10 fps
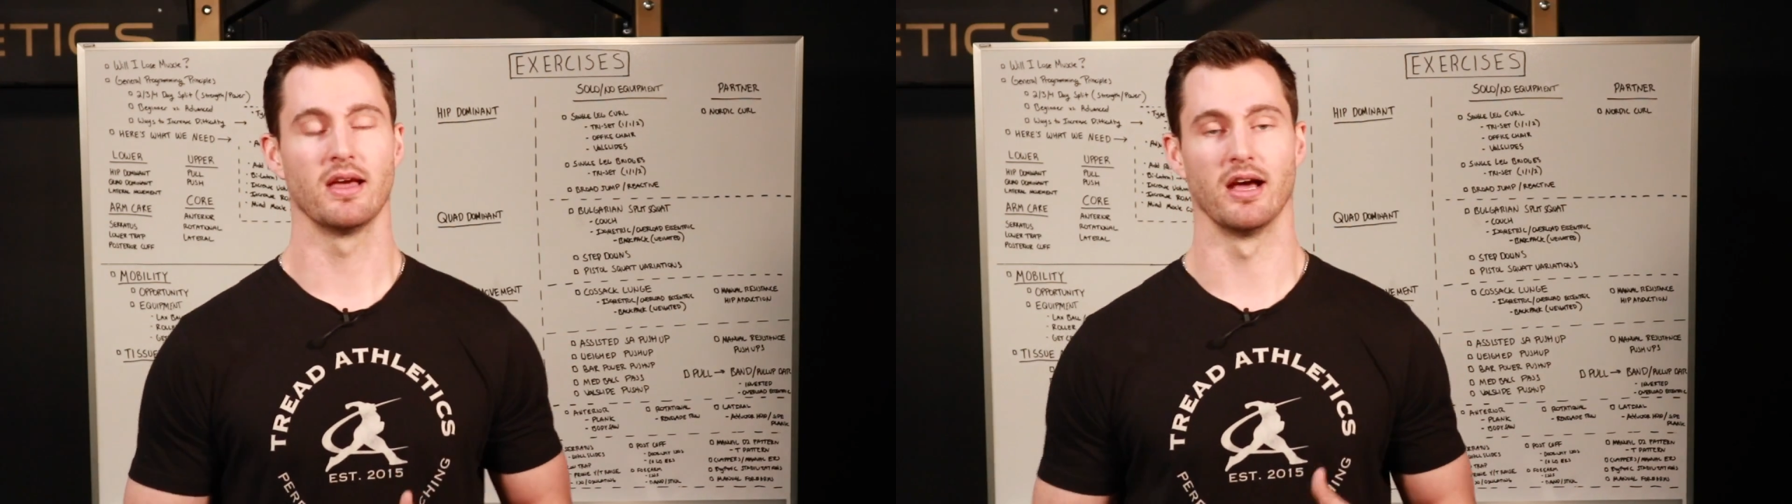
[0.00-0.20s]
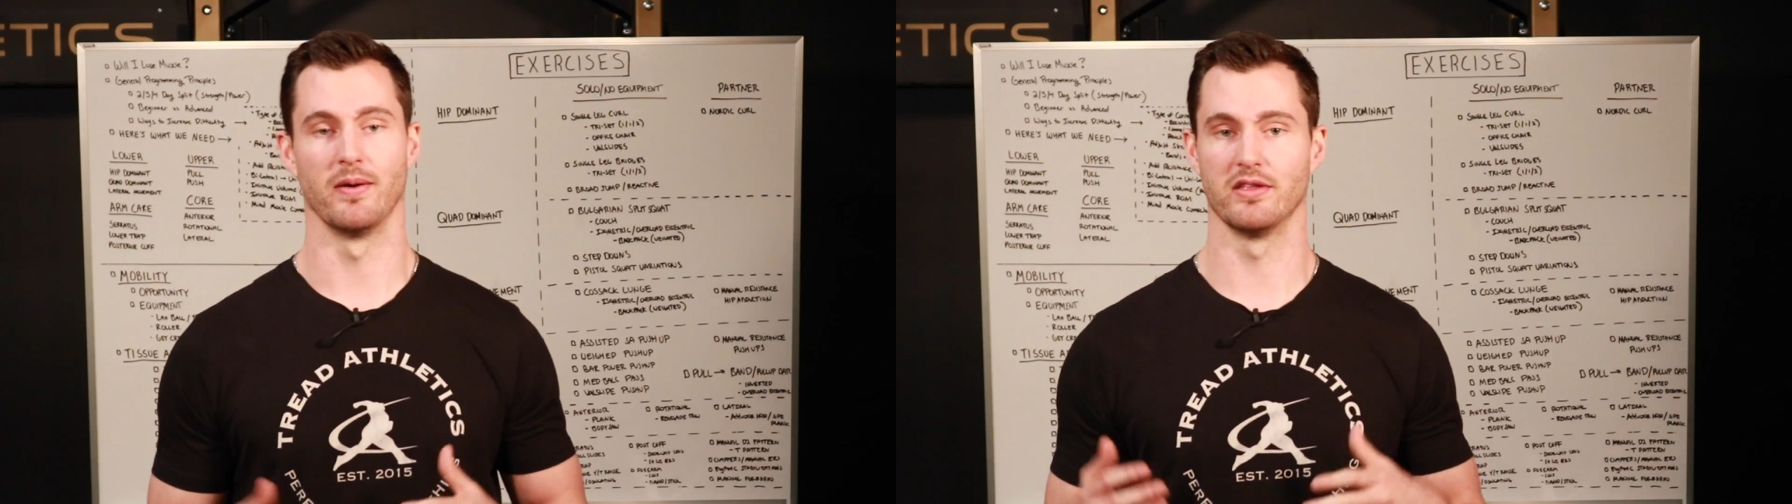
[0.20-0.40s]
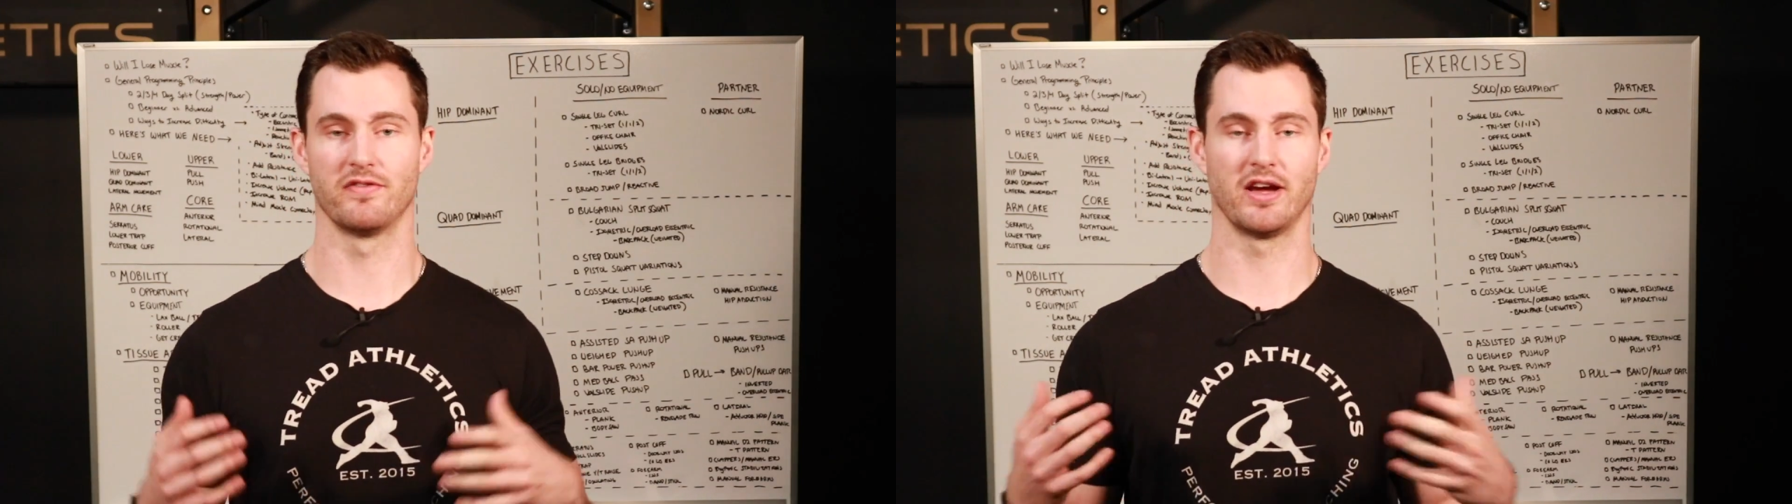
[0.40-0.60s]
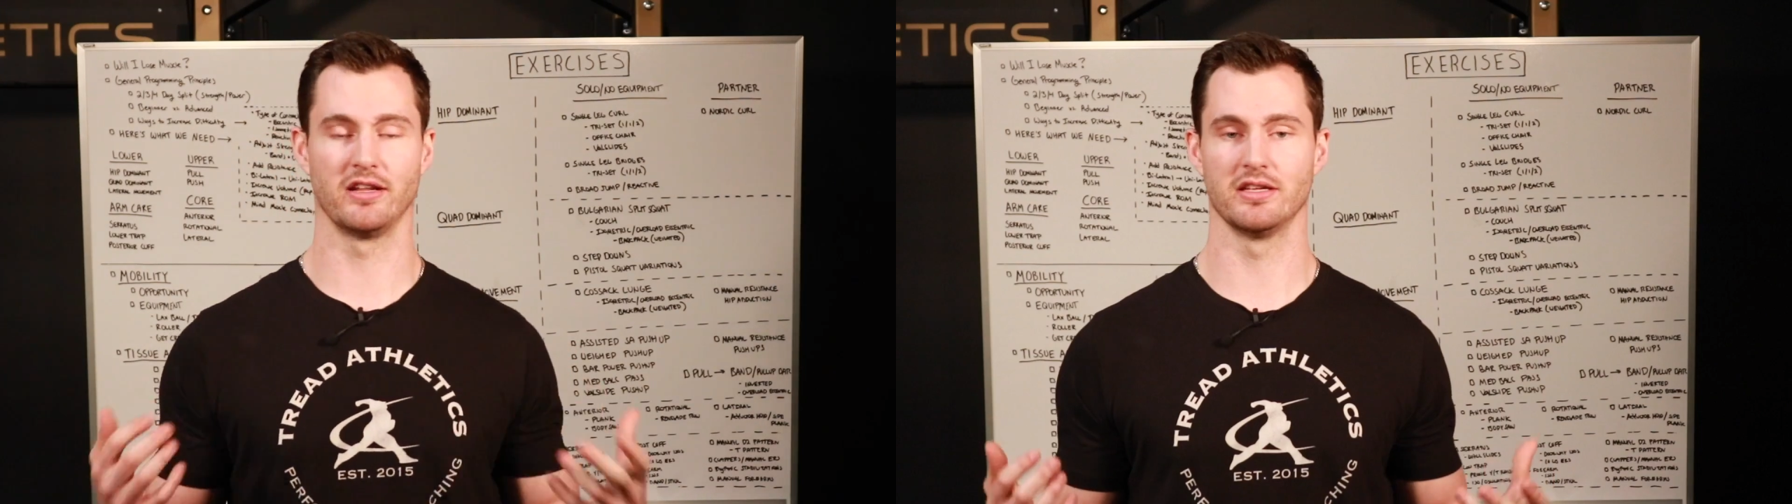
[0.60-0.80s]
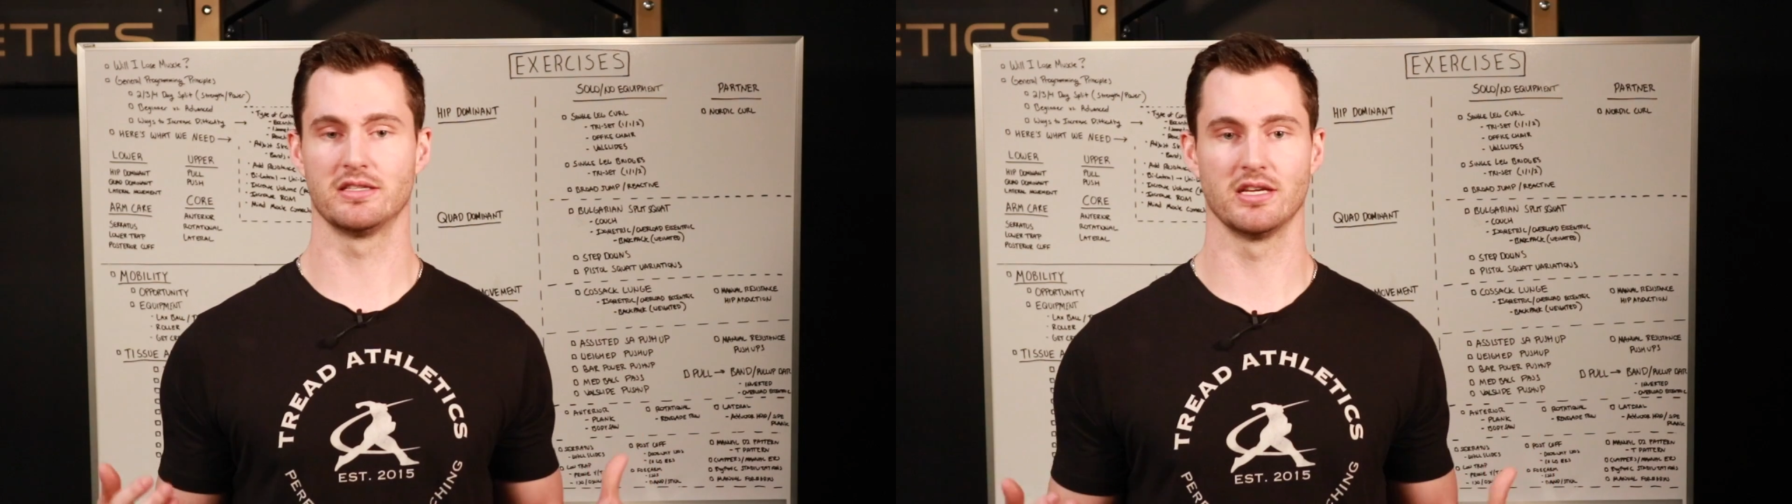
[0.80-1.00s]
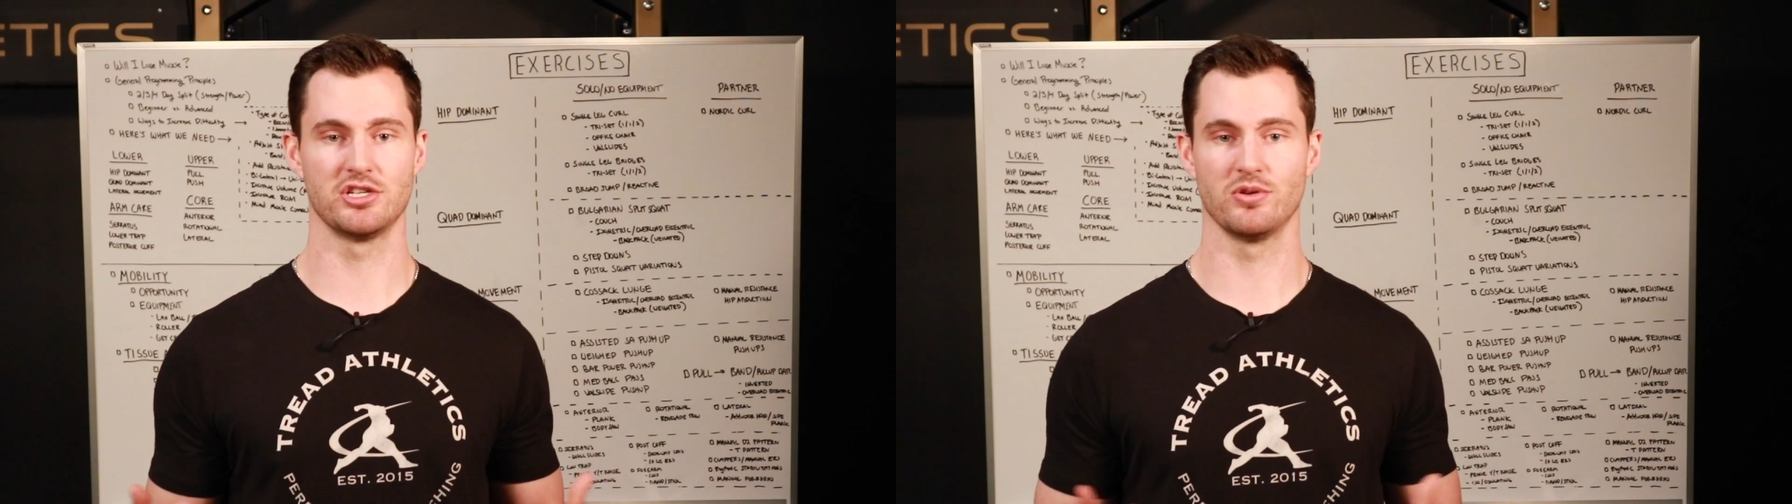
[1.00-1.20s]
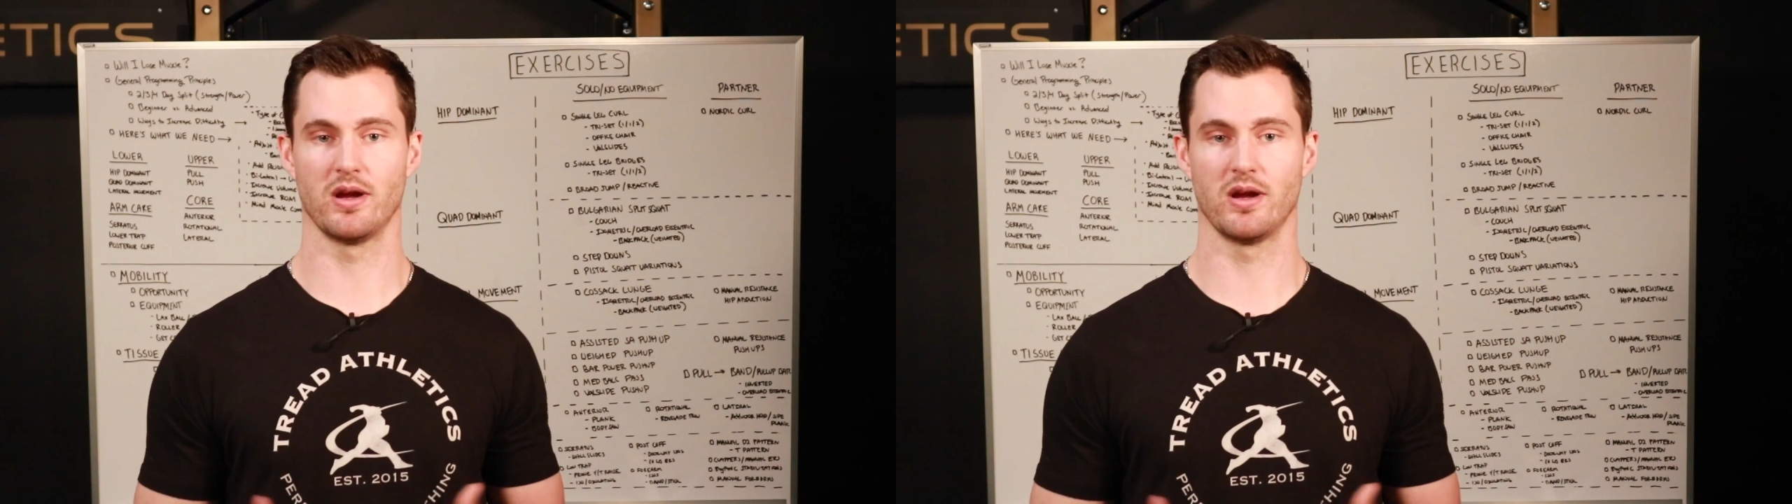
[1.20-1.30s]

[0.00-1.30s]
Uh, and then finally, tissue